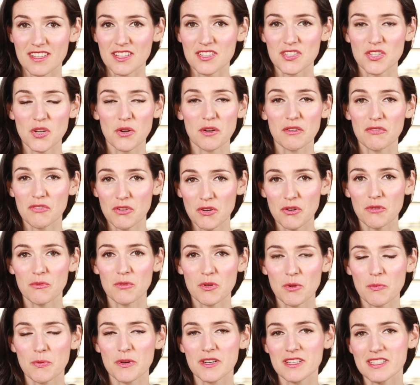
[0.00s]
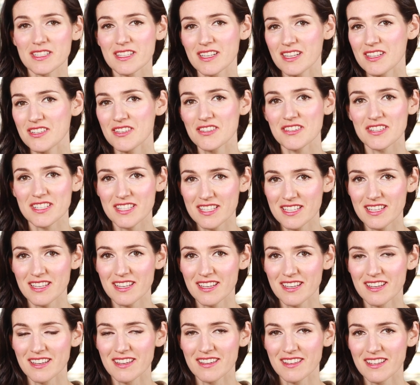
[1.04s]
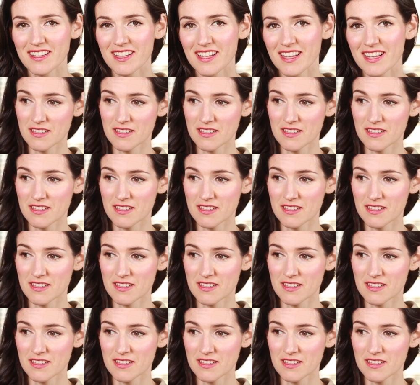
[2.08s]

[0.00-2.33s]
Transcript: So if you're a real person and you're seeking